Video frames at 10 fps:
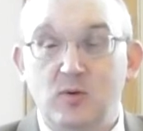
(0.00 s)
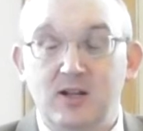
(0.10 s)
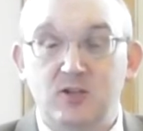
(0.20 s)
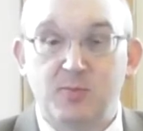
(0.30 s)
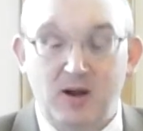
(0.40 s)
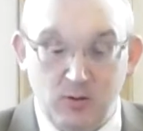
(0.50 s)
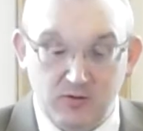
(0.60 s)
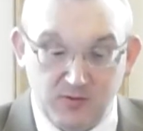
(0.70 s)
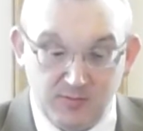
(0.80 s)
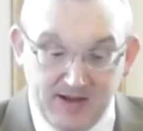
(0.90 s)
well as
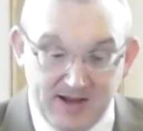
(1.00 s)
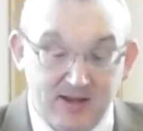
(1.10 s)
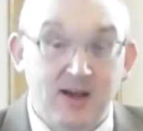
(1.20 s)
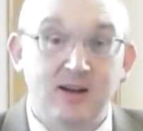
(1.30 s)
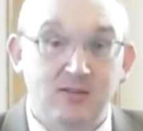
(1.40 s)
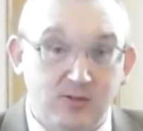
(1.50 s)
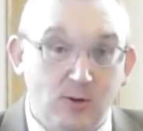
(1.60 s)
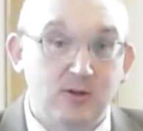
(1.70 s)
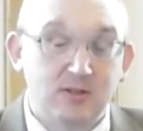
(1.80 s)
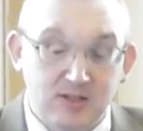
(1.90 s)
powerful man, had
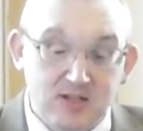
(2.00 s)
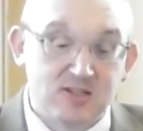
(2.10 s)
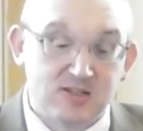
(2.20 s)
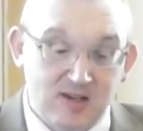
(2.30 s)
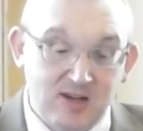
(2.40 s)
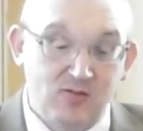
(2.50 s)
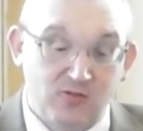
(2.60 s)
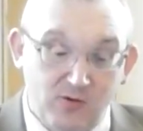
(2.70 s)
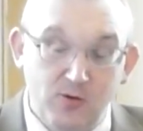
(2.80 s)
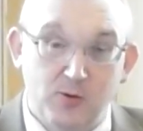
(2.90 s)
thought this thing
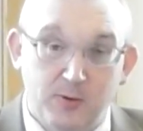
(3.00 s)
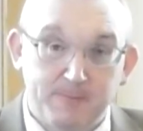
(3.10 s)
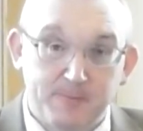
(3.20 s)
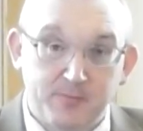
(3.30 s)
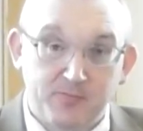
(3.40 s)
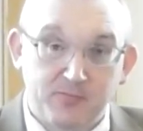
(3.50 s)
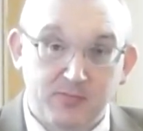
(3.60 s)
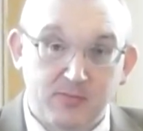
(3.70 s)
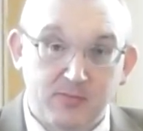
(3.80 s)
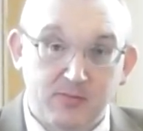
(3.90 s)
through.
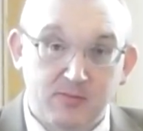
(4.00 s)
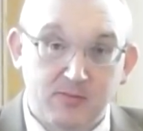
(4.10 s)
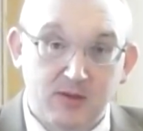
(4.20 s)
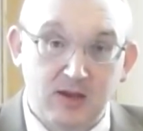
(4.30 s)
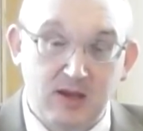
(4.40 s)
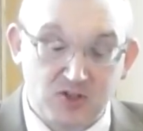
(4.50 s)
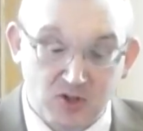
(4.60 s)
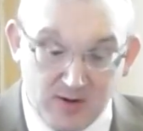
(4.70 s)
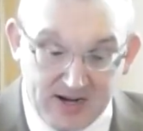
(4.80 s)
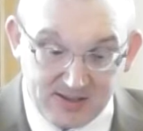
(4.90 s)
He has
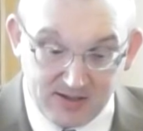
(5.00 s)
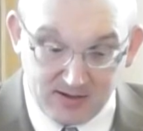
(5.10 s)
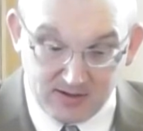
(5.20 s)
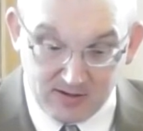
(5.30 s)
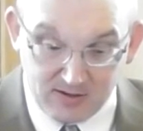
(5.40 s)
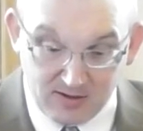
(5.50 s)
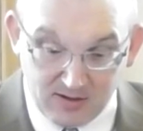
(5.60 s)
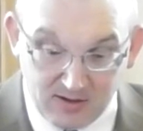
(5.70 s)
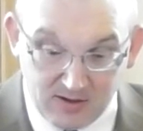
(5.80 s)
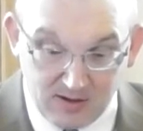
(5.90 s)
erected
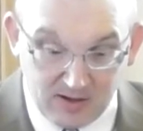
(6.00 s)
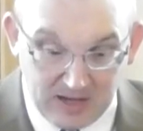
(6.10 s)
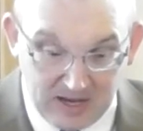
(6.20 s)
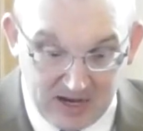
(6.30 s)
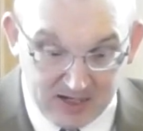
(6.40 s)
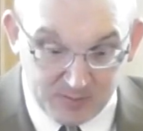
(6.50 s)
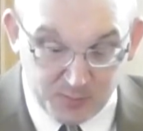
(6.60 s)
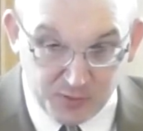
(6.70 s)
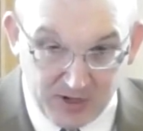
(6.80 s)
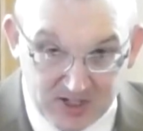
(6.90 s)
an
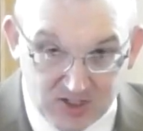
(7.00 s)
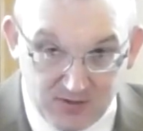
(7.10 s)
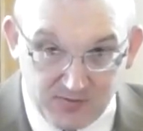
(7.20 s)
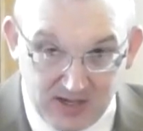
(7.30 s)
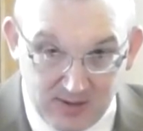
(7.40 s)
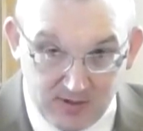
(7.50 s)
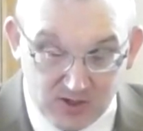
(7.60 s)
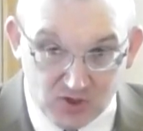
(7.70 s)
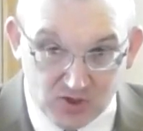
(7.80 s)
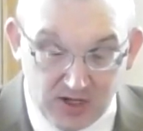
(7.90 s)
impressive
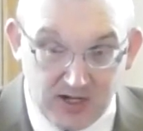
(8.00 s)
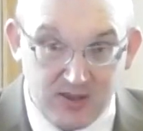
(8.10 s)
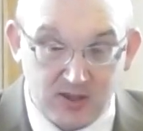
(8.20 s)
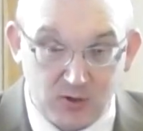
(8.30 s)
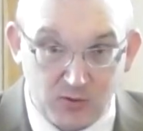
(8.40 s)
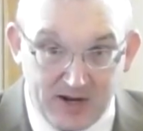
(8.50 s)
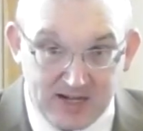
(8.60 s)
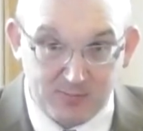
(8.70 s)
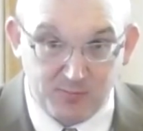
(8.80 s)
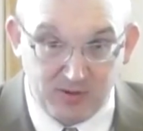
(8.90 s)
image in the
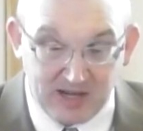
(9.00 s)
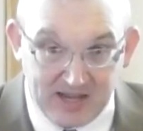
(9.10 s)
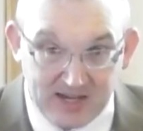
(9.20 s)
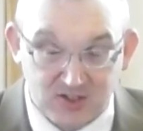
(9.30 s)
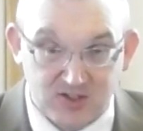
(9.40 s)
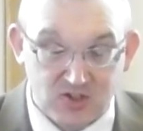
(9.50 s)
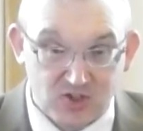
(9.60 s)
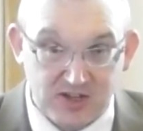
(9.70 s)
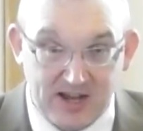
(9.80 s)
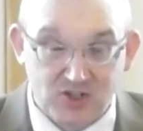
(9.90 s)
right place,
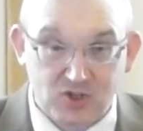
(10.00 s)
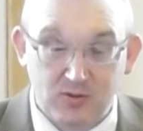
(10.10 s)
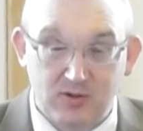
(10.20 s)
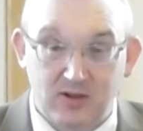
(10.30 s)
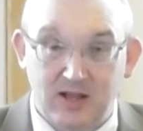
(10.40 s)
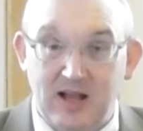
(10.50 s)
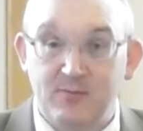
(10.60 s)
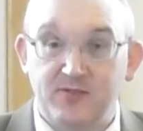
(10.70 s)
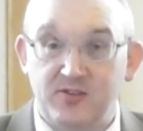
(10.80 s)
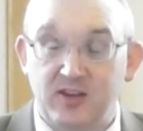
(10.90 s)
this natural
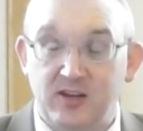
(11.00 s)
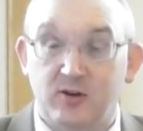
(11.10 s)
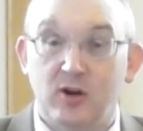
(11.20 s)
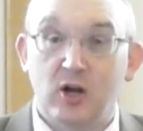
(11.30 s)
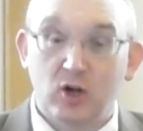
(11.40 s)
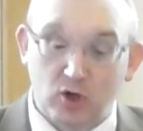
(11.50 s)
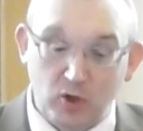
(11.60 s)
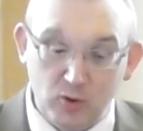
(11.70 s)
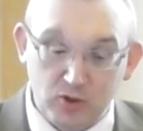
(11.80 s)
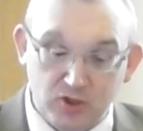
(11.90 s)
amphitheatre,
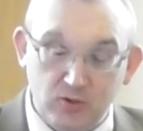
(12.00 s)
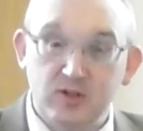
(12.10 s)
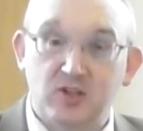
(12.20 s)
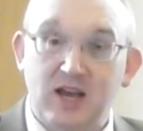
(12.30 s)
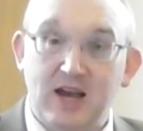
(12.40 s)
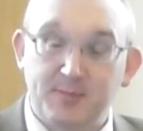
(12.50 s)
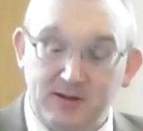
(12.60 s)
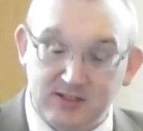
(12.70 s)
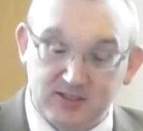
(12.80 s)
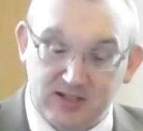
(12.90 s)
close to his
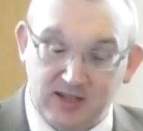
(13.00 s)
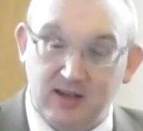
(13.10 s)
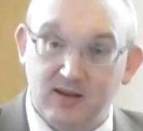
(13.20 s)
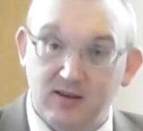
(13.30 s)
capital city,